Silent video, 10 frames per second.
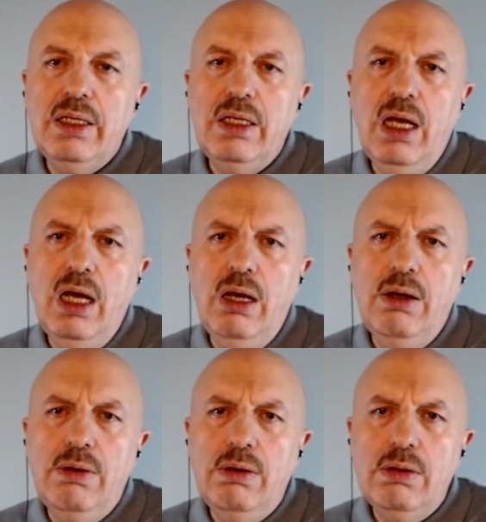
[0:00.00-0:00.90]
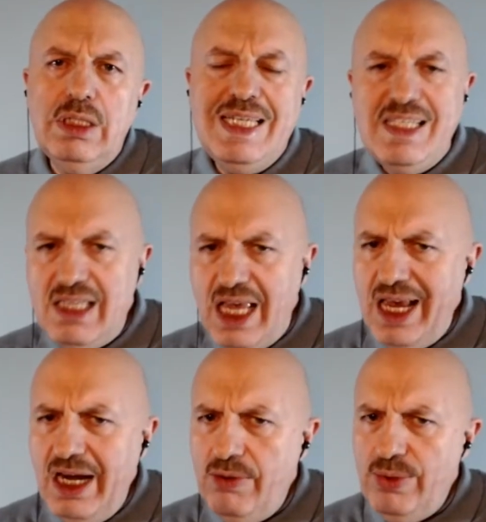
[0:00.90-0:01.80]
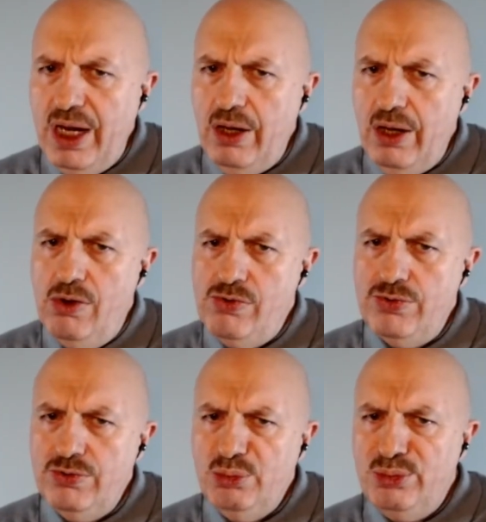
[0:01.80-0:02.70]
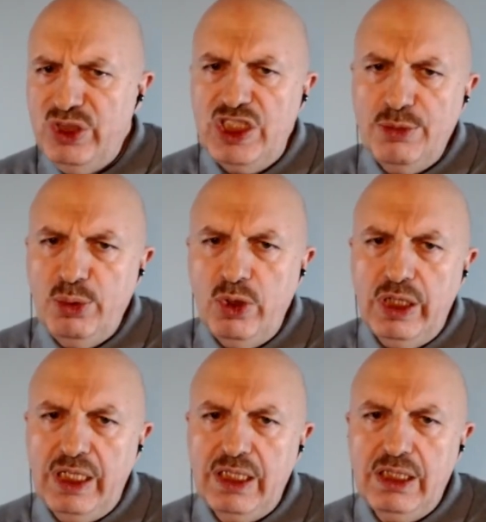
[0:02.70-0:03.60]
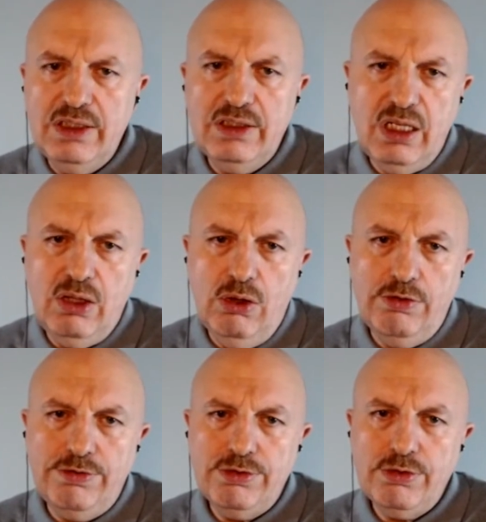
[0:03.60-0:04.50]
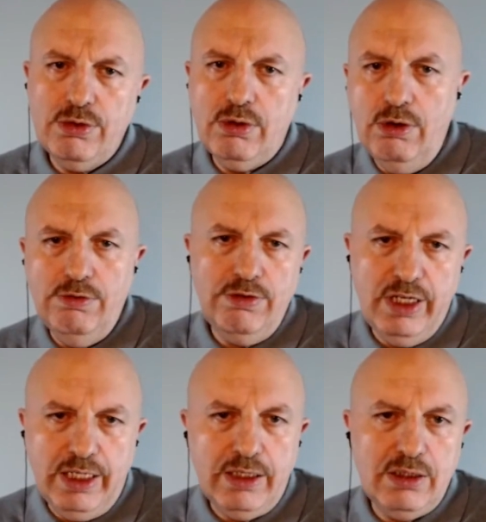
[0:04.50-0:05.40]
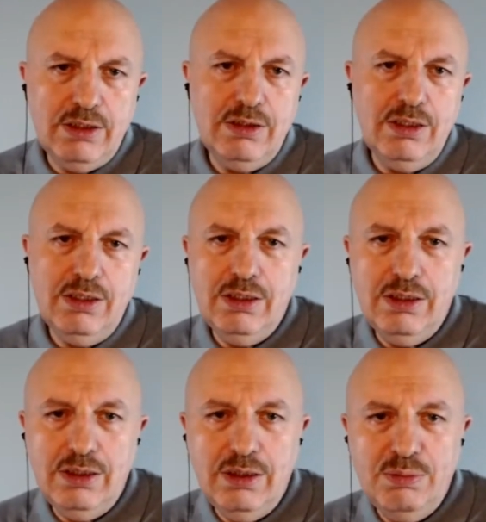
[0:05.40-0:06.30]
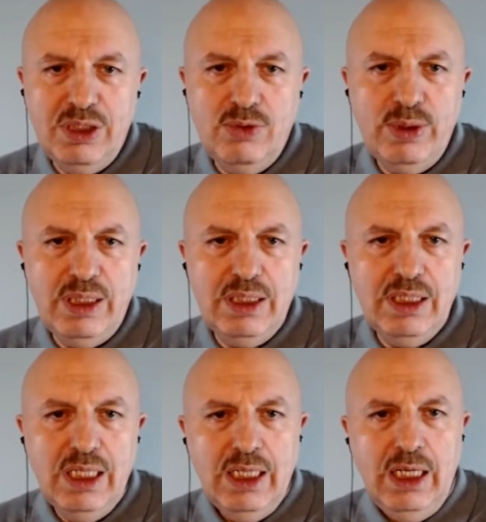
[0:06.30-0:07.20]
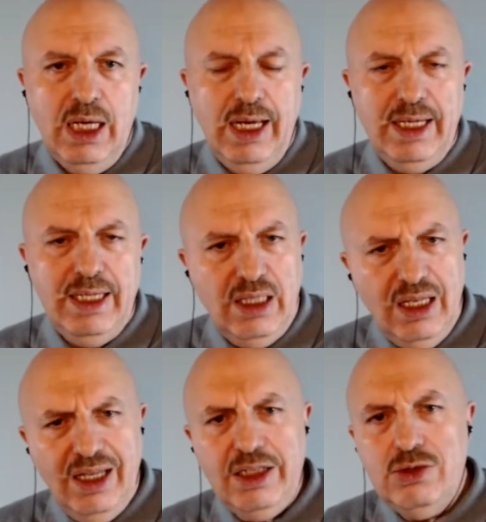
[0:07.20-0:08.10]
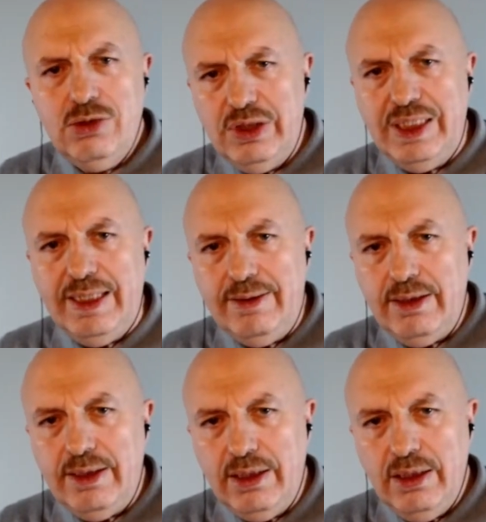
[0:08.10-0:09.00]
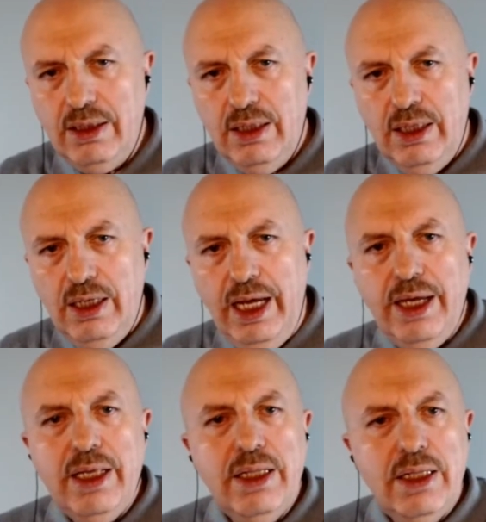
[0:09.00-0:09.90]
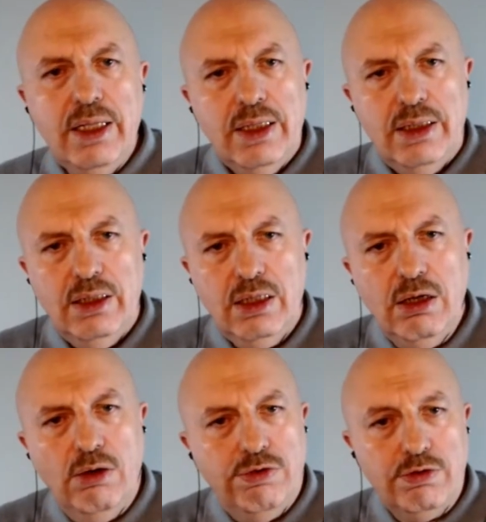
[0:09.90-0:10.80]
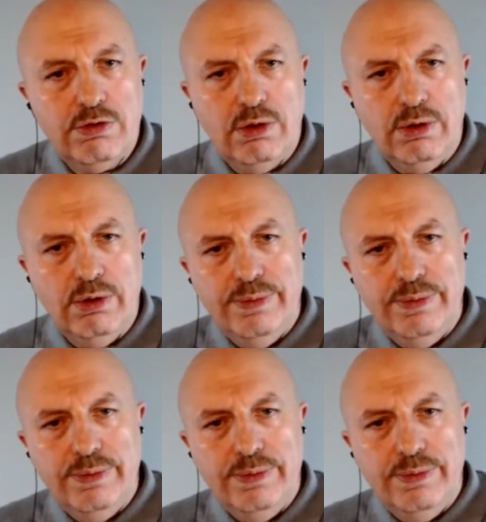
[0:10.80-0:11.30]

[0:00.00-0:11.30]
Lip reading: Now, is there a way of bridge building instead of conflict between an intellectual thinking and the comfort zone?